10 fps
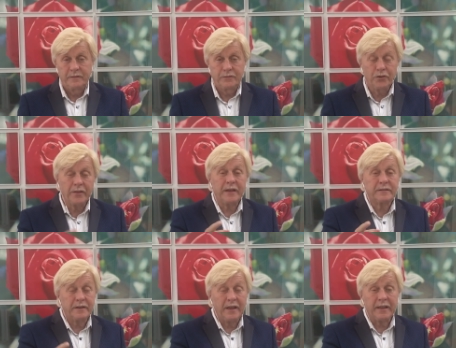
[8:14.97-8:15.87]
Do that
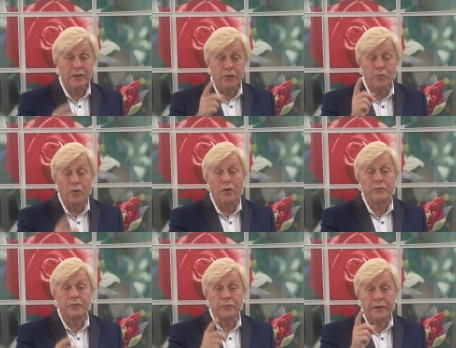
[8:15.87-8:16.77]
today. You
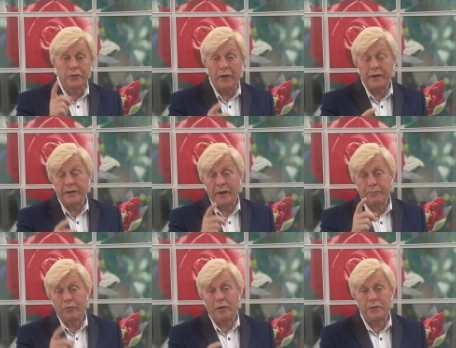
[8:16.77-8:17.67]
won't regret it, I
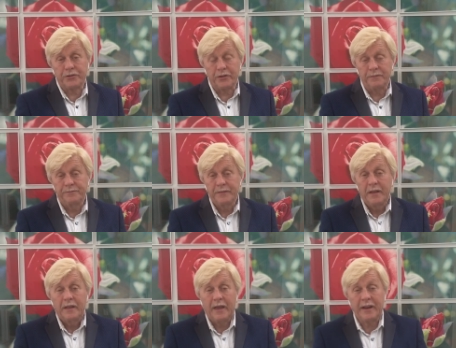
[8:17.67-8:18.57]
promise you.
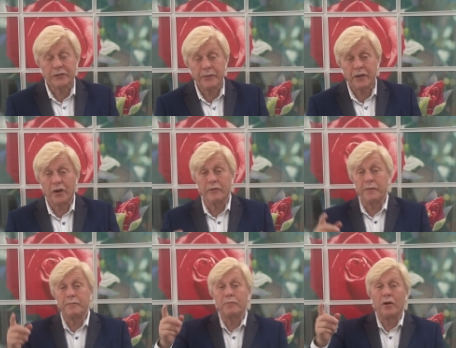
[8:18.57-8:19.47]
And as we go,
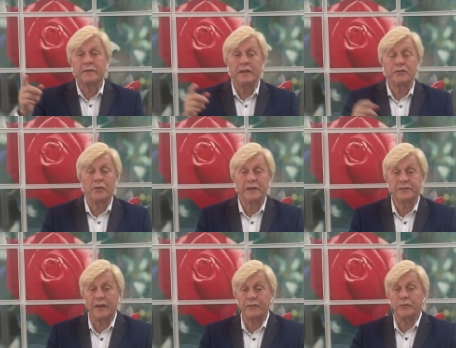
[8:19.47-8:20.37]
remember Mark
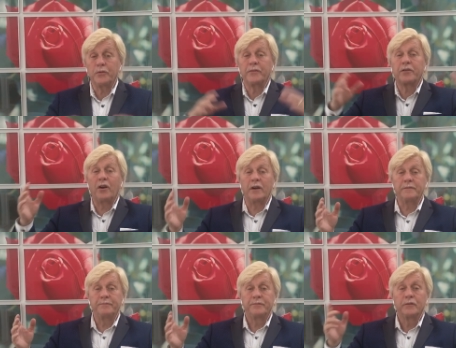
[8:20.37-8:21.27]
10:27, with God,
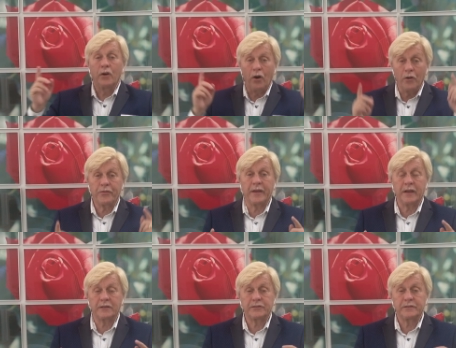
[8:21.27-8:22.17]
all
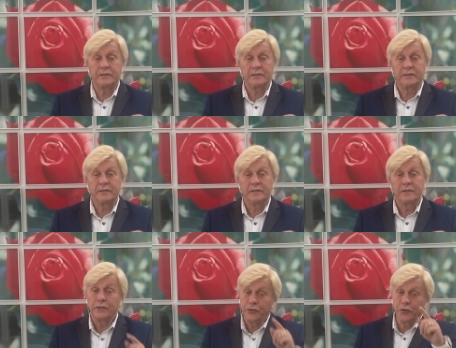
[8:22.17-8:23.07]
things,
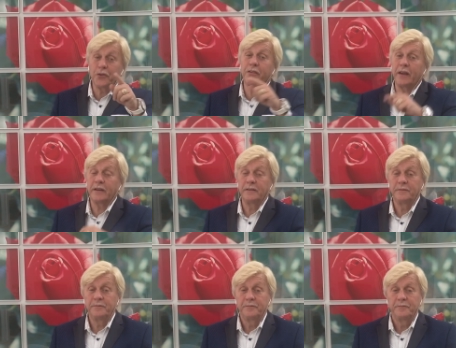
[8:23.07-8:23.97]
your thing,
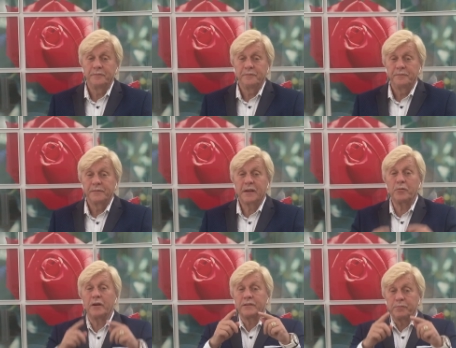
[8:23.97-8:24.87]
come
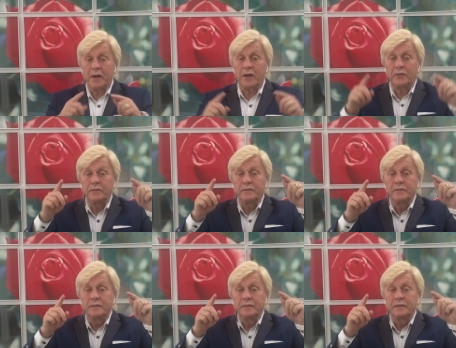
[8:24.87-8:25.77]
on, smile,
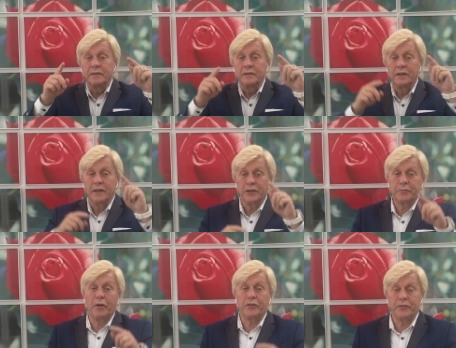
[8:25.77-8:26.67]
is
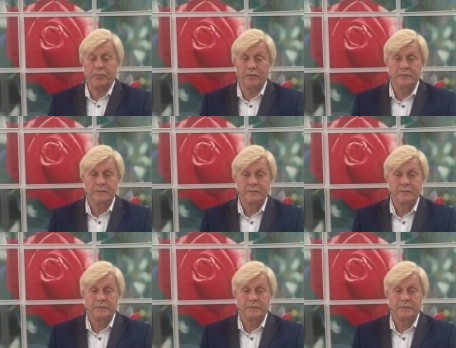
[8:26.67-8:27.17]
possible.